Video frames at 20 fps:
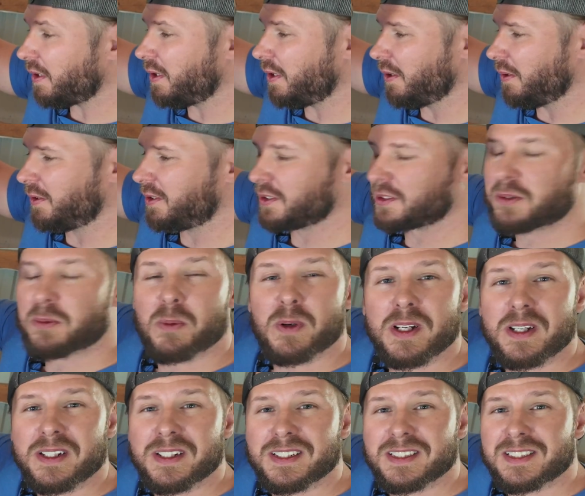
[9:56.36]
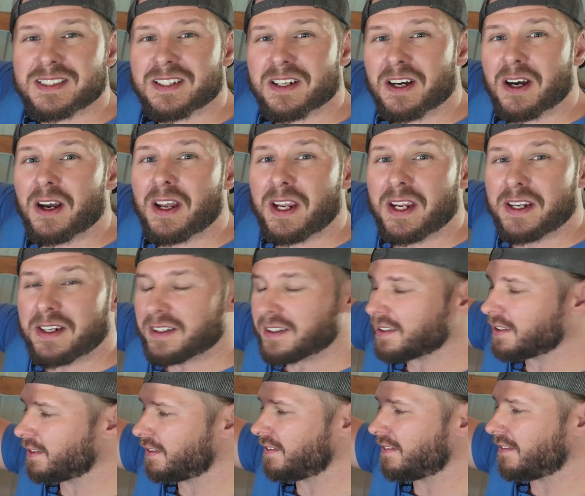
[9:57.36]
you just witnessed a
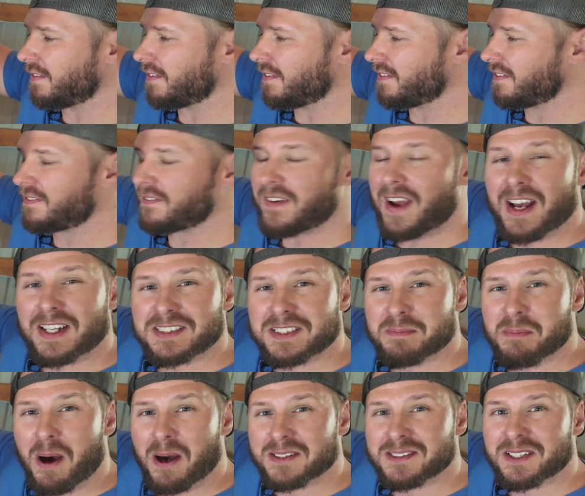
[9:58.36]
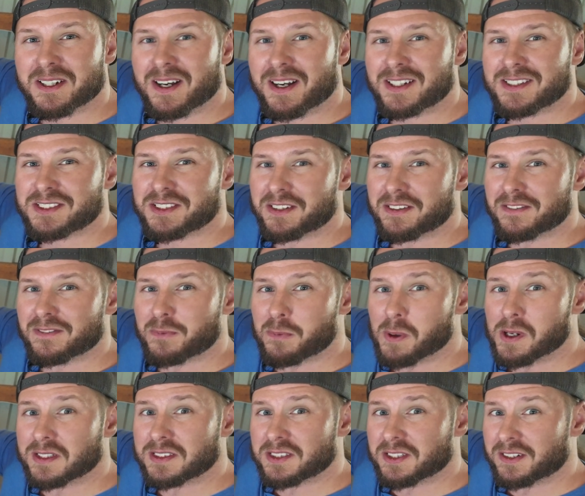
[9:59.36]
fast montage of
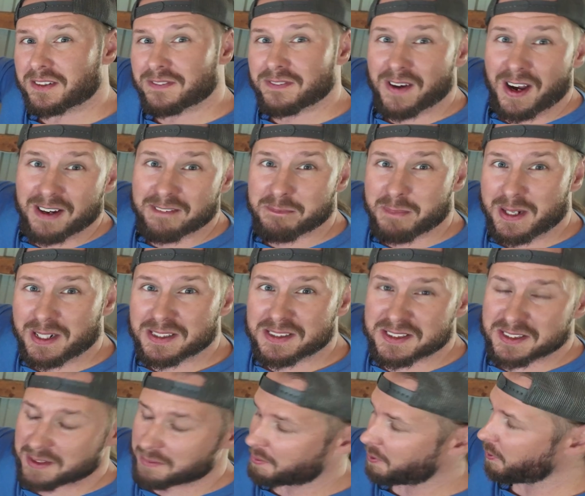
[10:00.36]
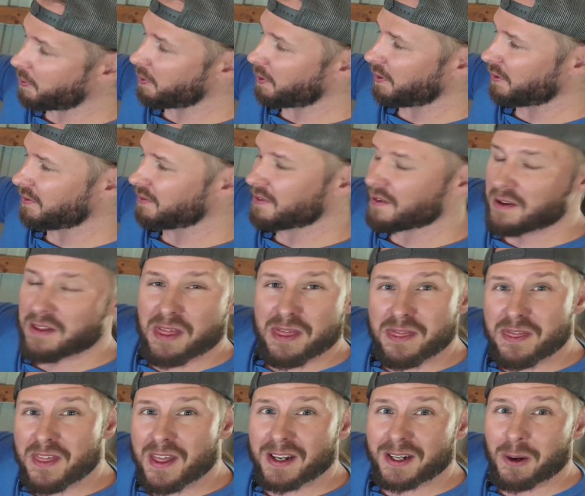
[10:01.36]
what took five minutes to pour
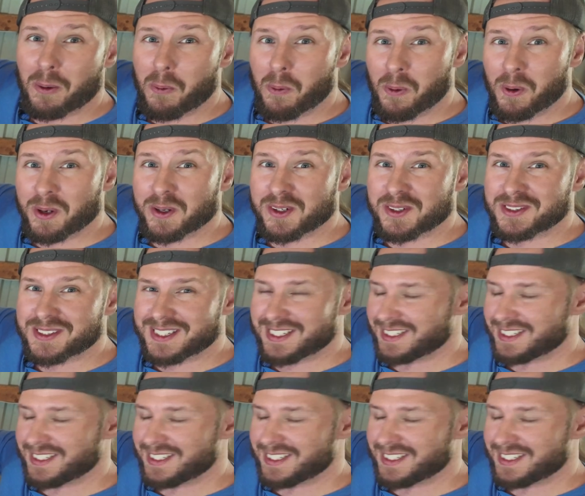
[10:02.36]
thick oil